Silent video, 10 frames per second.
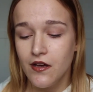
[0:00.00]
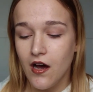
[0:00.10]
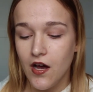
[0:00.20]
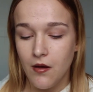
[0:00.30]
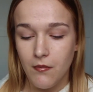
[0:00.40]

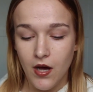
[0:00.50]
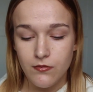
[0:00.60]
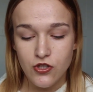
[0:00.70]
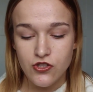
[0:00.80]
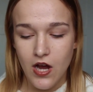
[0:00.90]
I'm
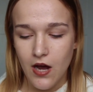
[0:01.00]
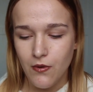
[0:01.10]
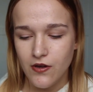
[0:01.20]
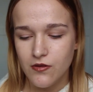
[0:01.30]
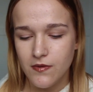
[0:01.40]
not sure how
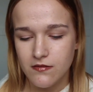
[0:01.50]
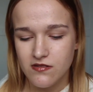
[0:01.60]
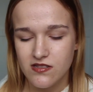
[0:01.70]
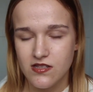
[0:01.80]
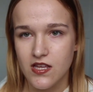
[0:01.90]
well you'll be able
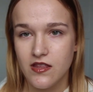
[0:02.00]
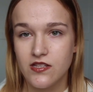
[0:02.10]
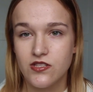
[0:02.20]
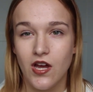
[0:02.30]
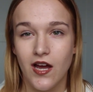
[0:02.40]
to see
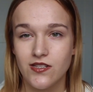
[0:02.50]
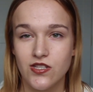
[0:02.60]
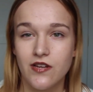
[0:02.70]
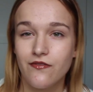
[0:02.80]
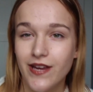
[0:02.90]
this to
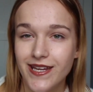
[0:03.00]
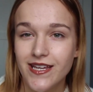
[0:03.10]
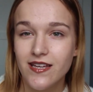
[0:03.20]
actually read